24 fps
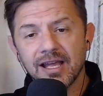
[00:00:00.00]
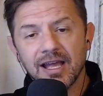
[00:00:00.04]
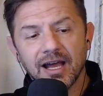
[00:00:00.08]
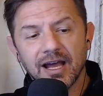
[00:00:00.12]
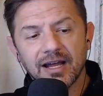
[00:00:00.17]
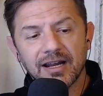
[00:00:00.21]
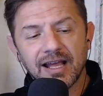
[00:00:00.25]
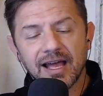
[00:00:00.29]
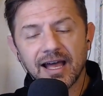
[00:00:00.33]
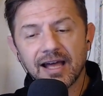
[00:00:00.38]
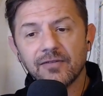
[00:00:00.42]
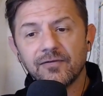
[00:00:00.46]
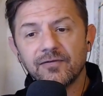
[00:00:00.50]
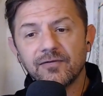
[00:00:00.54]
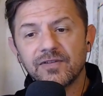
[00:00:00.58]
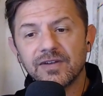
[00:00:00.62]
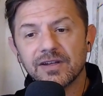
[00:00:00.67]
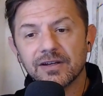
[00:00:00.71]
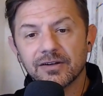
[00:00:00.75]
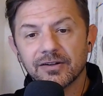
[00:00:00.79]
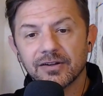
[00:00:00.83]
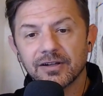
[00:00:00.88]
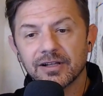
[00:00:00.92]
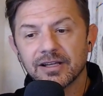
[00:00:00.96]
on how to
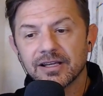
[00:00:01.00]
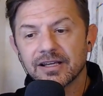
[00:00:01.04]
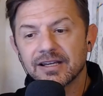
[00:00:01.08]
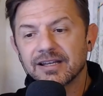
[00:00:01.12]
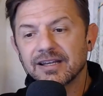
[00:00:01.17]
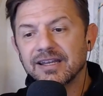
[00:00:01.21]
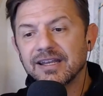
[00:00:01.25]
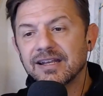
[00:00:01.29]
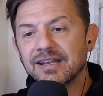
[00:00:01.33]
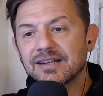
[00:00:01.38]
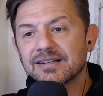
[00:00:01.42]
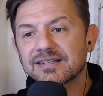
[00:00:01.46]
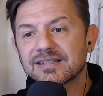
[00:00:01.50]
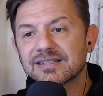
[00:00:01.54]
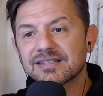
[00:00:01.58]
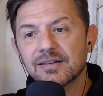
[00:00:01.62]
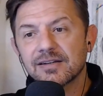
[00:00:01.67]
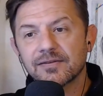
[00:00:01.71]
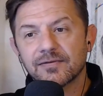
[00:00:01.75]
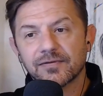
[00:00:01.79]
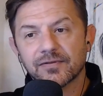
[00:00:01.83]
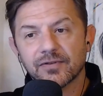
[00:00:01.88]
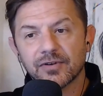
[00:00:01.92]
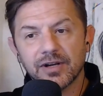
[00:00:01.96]
feel
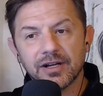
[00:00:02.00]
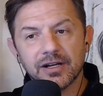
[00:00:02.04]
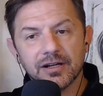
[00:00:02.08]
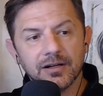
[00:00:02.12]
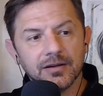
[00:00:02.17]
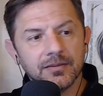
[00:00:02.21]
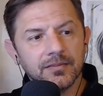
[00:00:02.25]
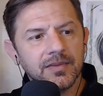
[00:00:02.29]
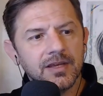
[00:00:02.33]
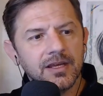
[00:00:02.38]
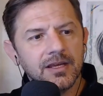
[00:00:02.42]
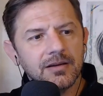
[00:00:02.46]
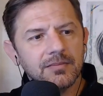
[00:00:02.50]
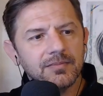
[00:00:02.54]
instant freedom,